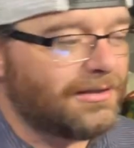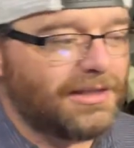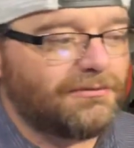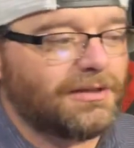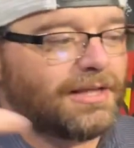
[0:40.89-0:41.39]

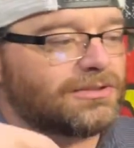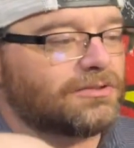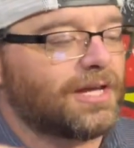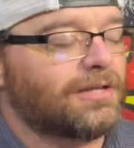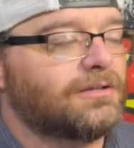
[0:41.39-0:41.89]
Leave an
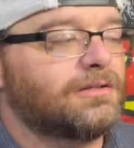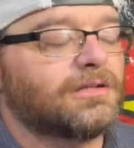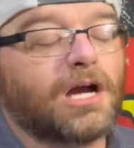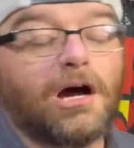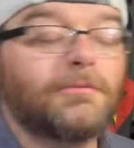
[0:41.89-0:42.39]
answer down there in
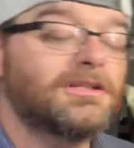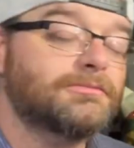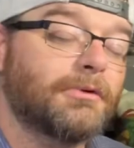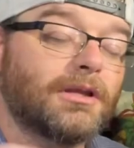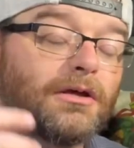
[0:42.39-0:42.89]
the
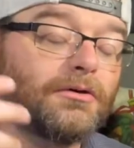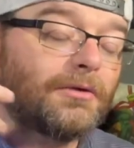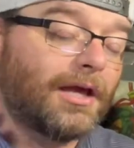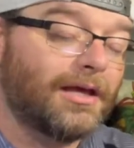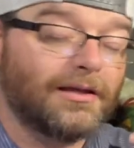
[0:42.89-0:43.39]
comments
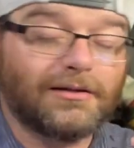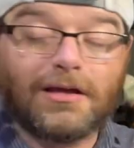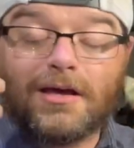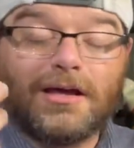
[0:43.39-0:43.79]
below and